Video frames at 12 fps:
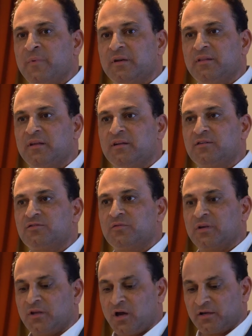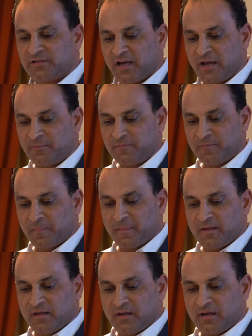been in the industry a long time.
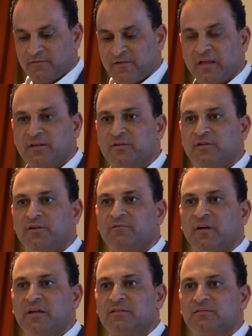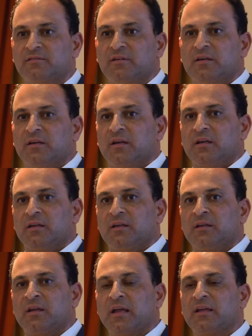I value their advice.
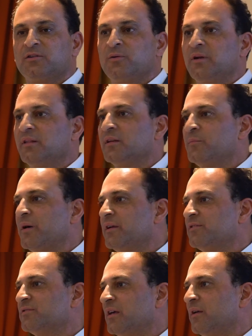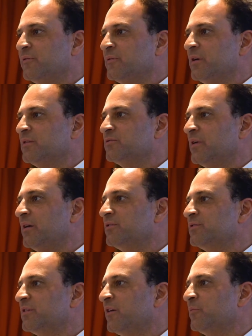You can't do anything by yourself. You've got to surround
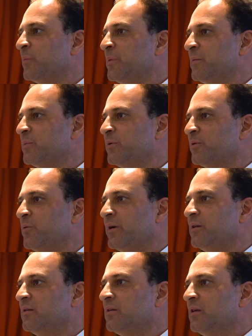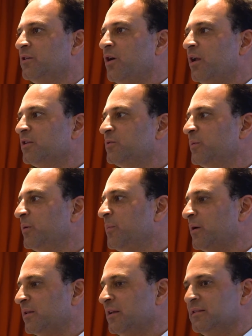yourself with people who are quite knowledgeable
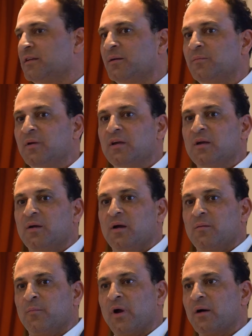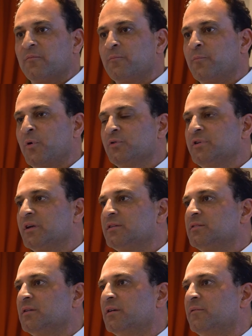about lithium, brought
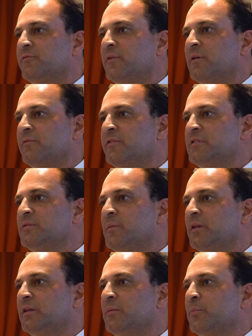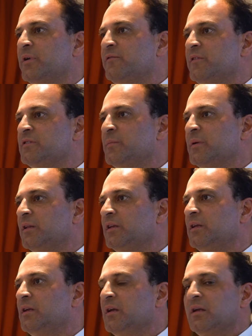projects to feasibility,
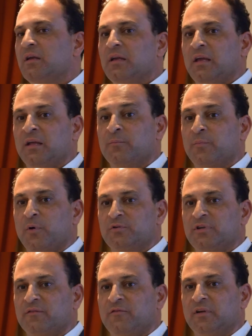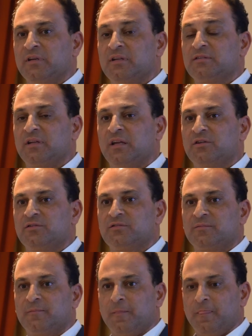pre-feasibility, and project funding stages.